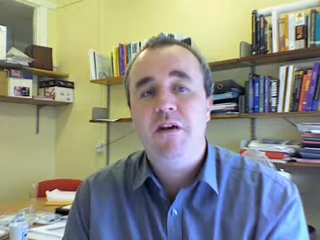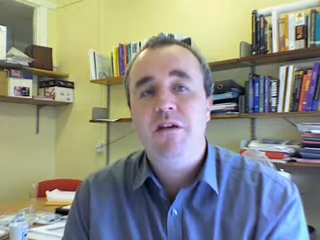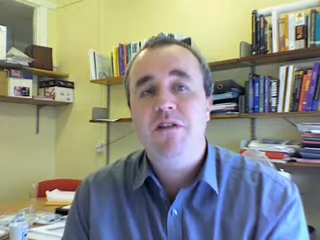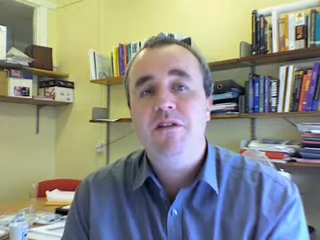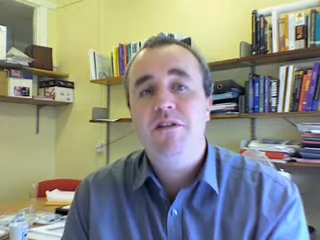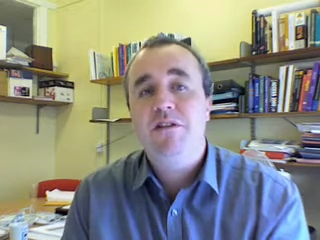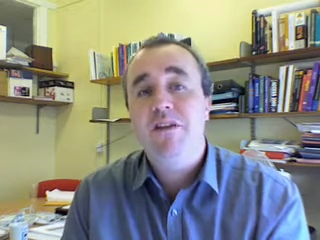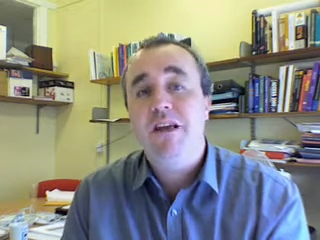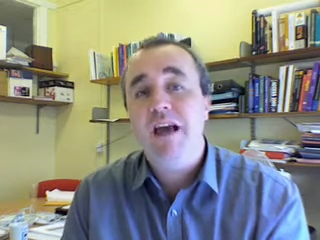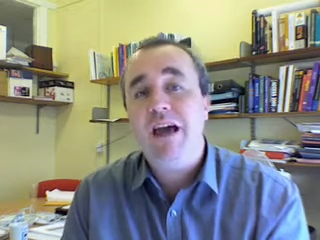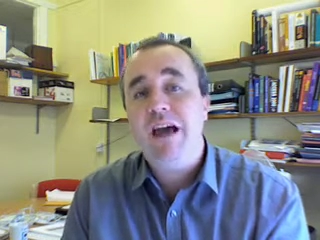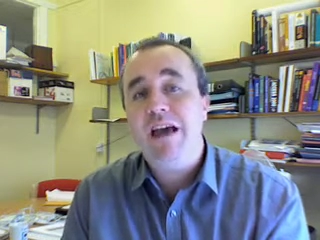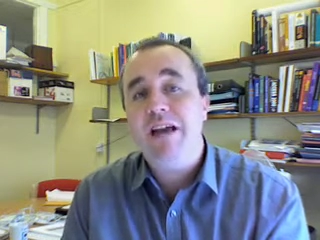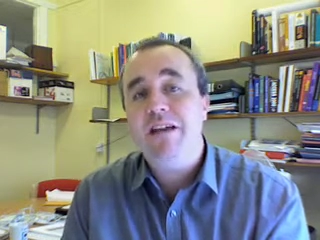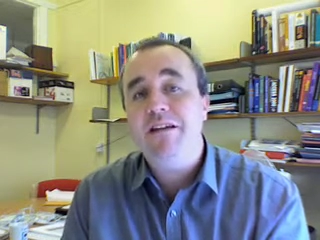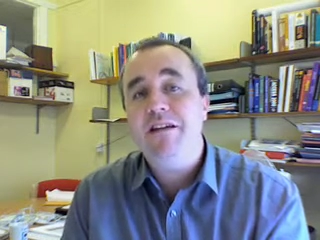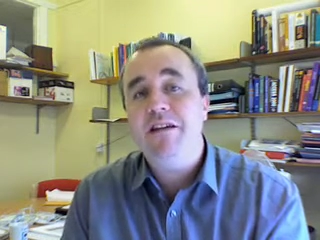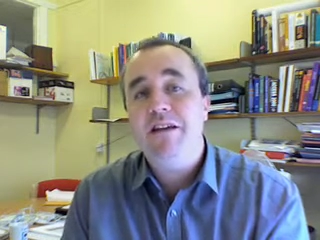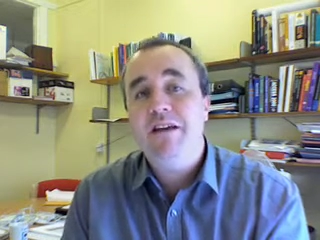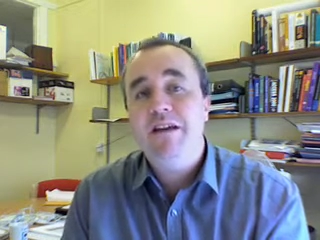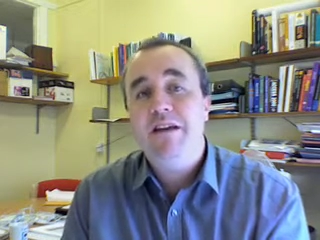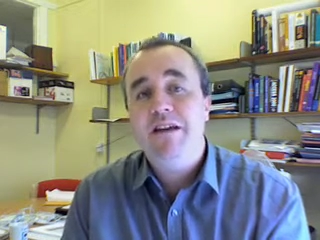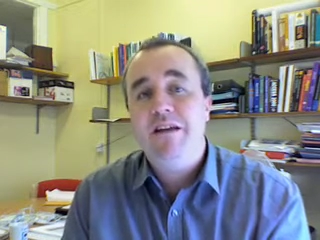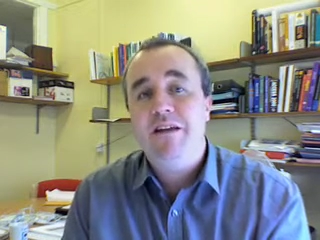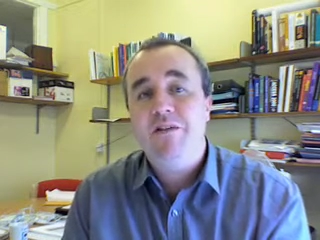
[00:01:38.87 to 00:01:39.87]
Z
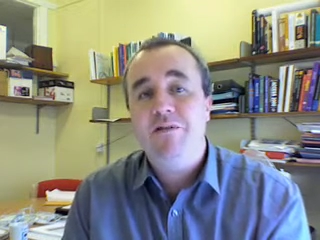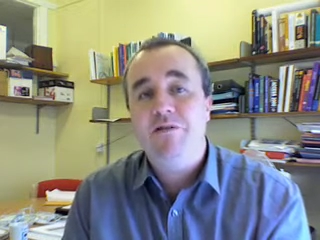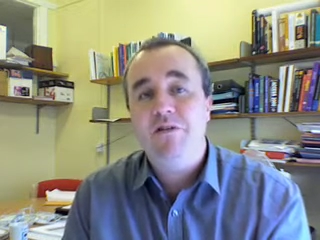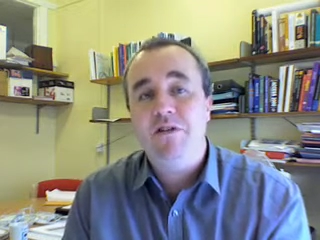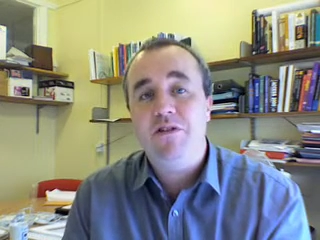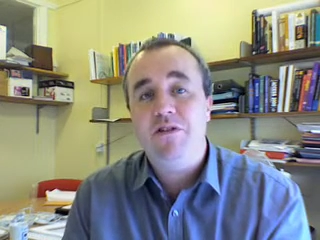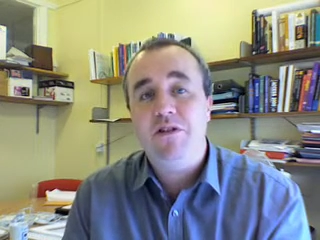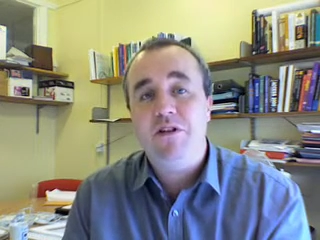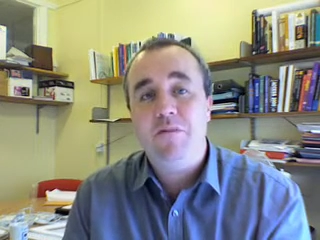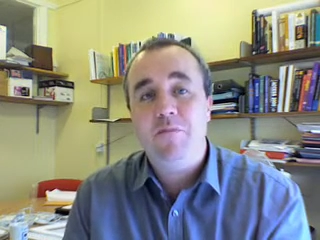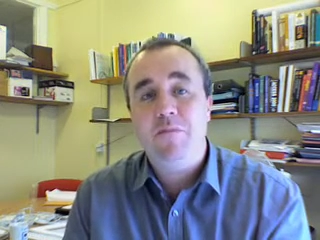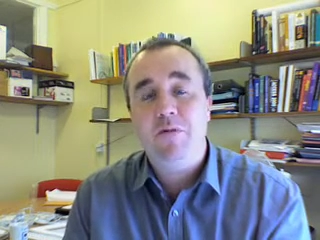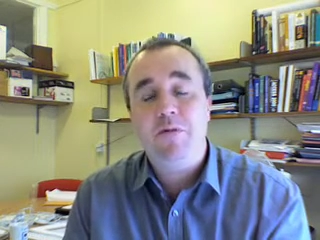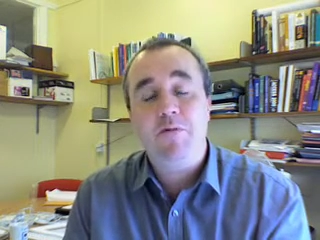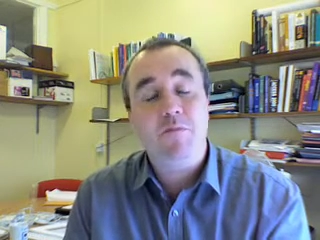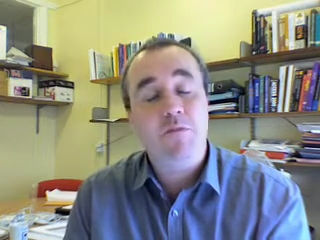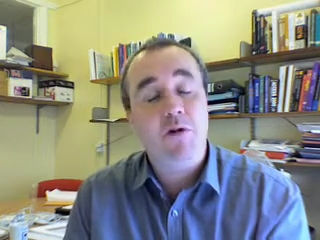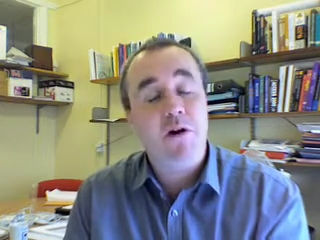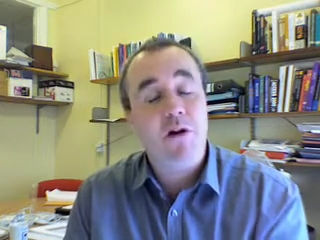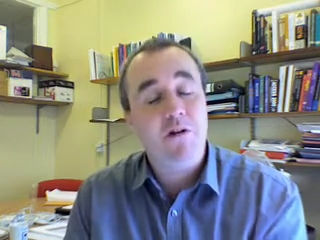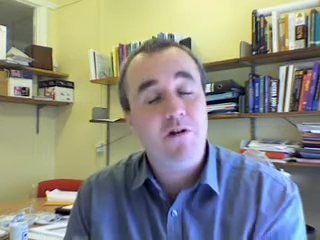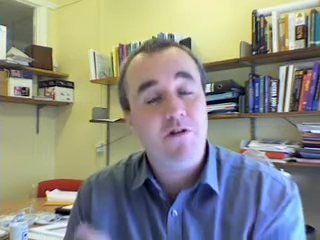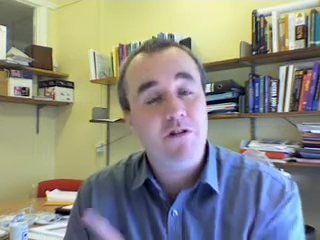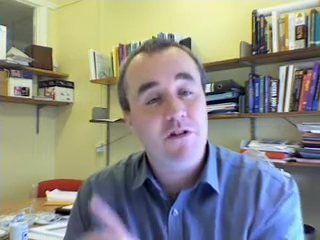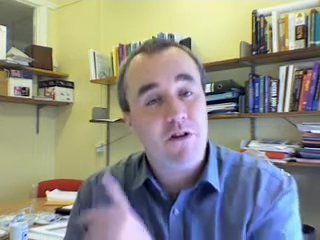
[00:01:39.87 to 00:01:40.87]
gives us the number of
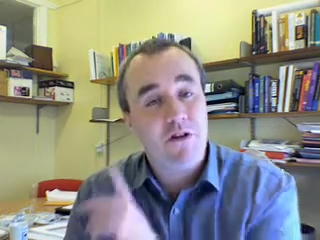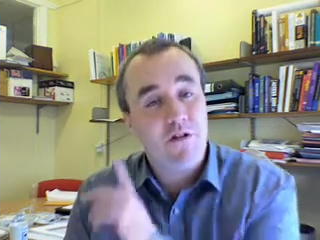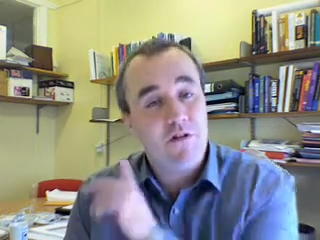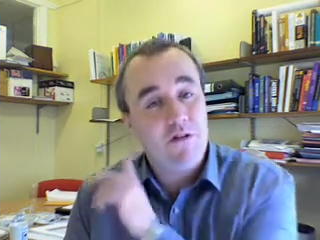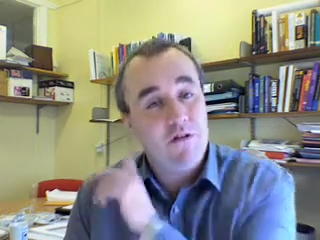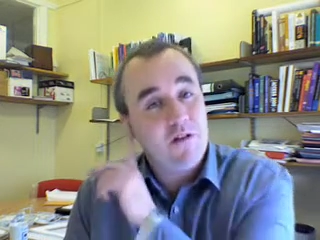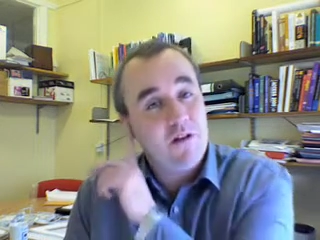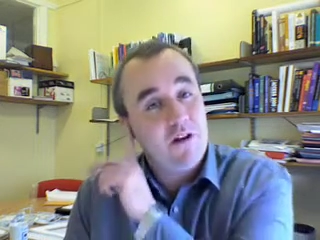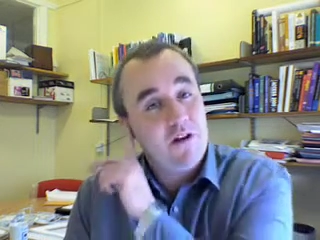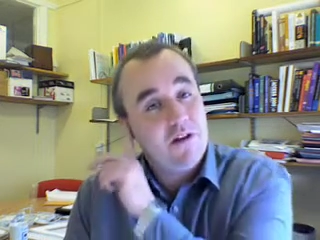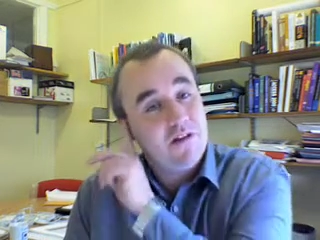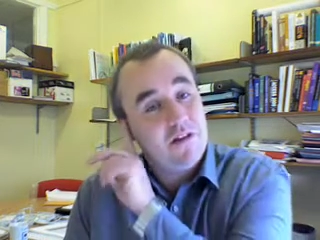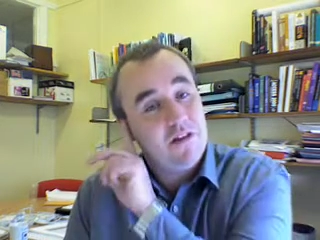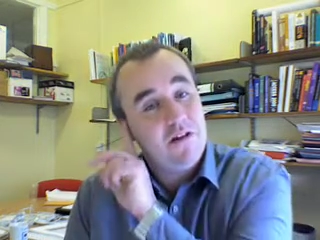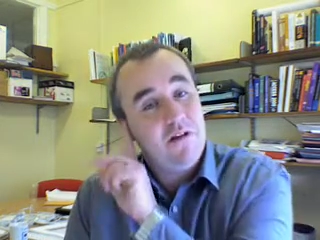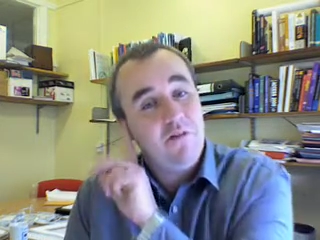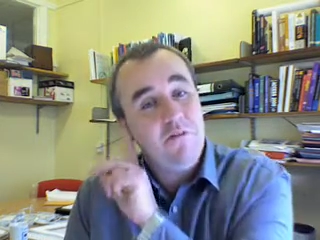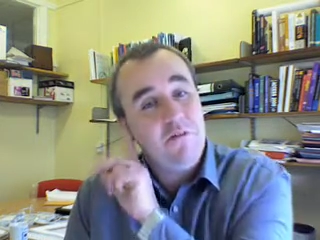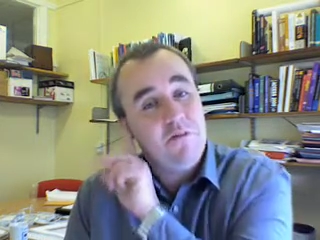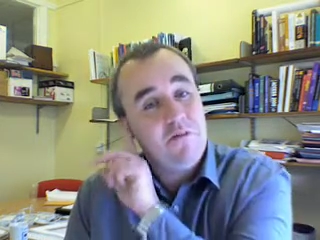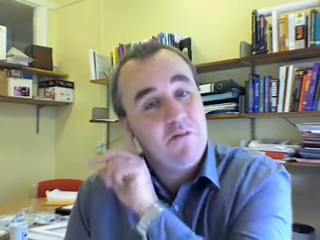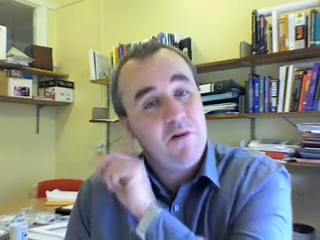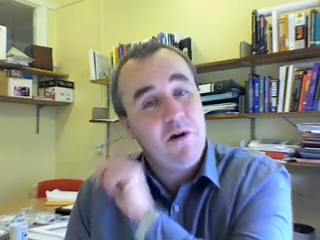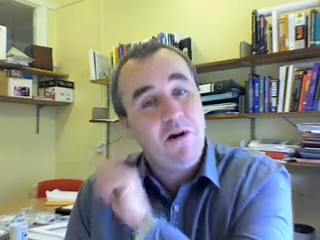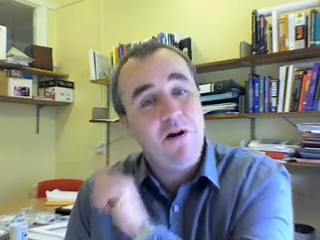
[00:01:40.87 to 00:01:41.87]
protons, and it's the
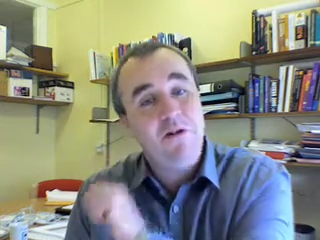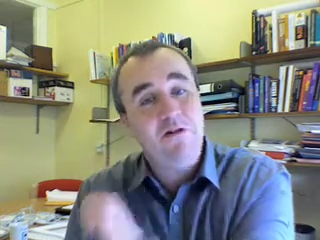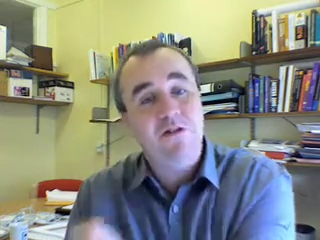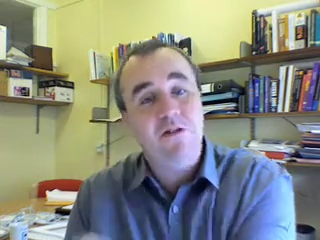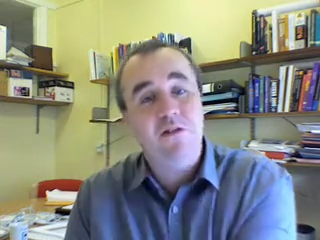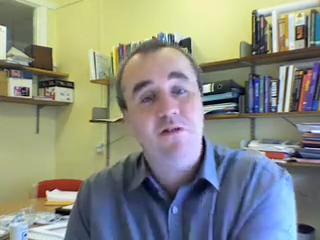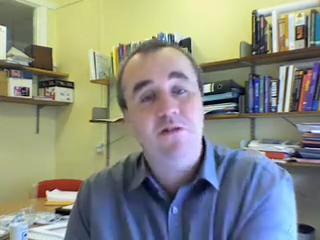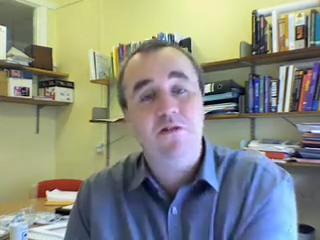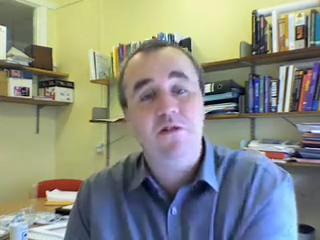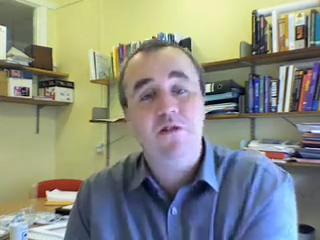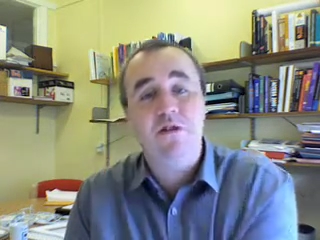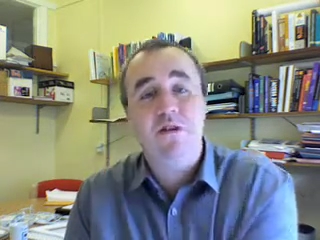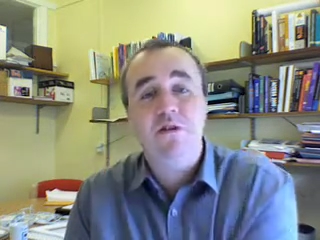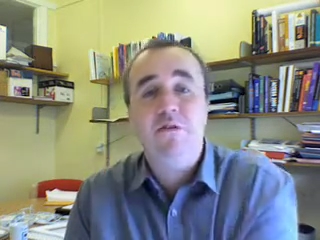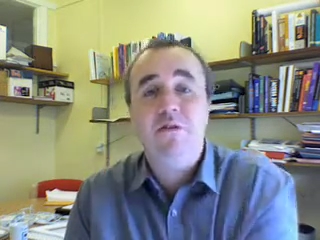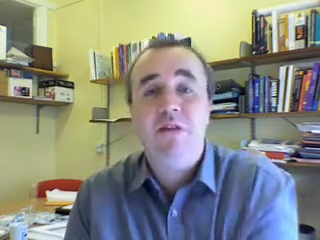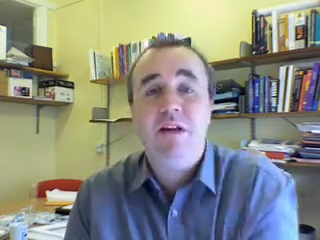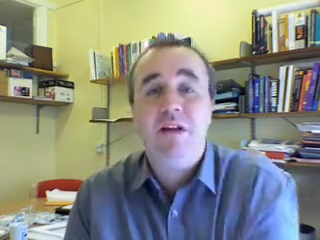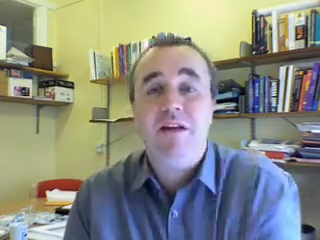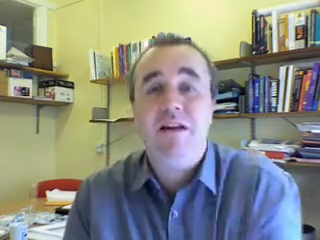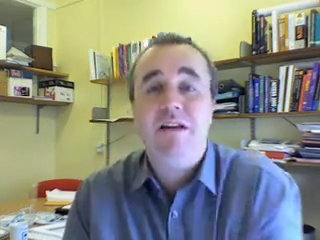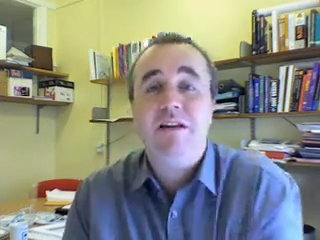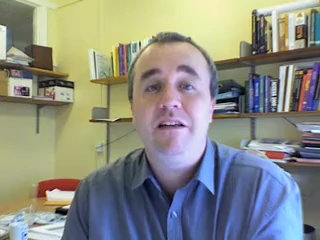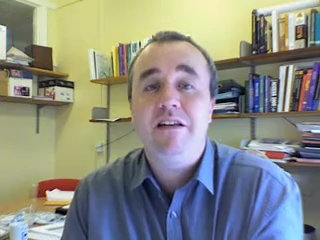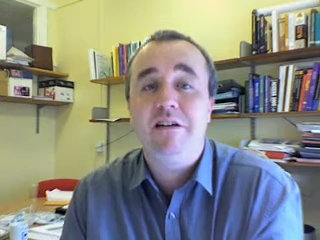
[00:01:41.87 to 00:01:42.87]
number of protons that
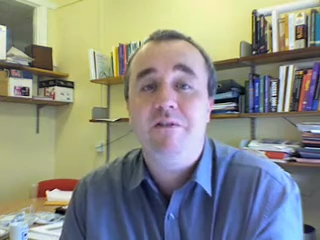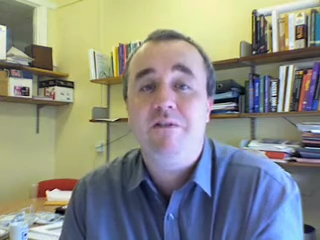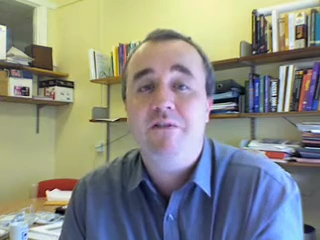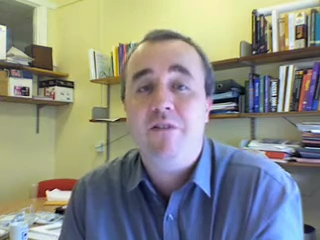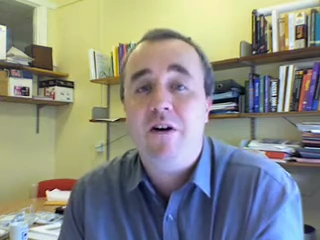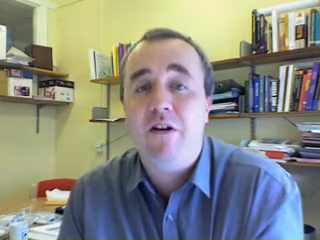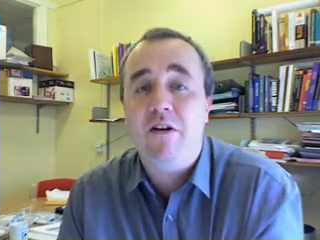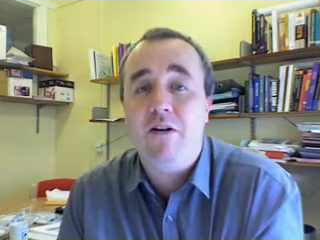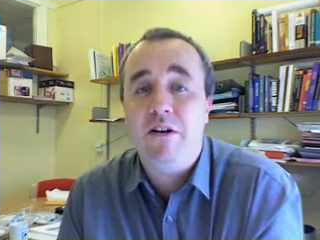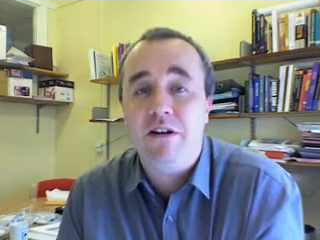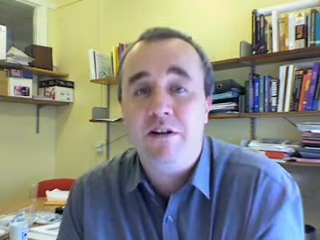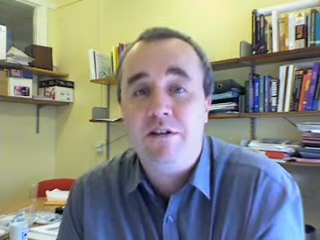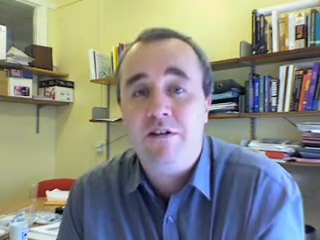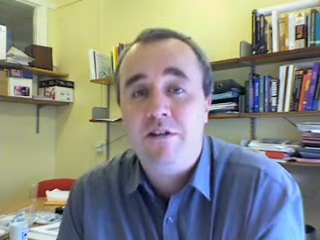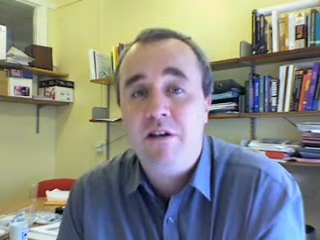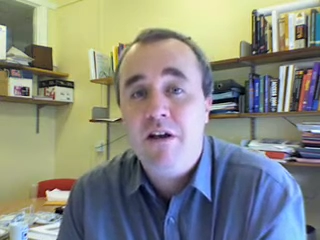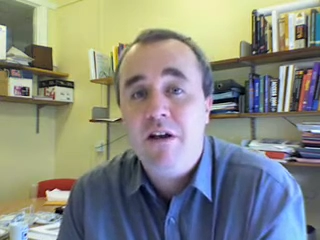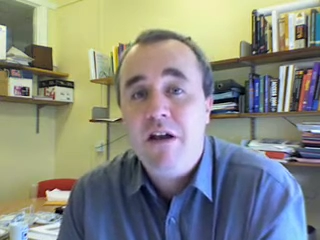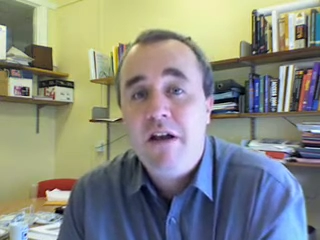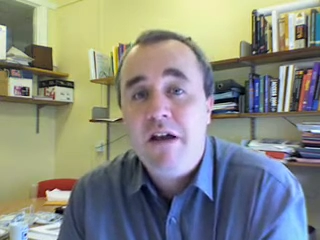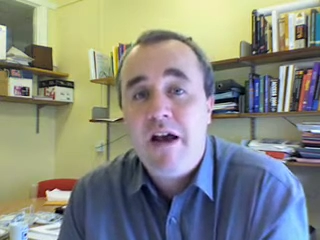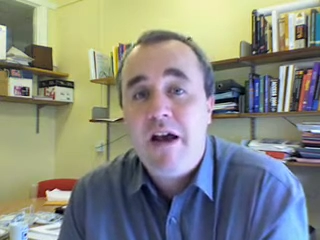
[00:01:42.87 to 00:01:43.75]
uniquely defines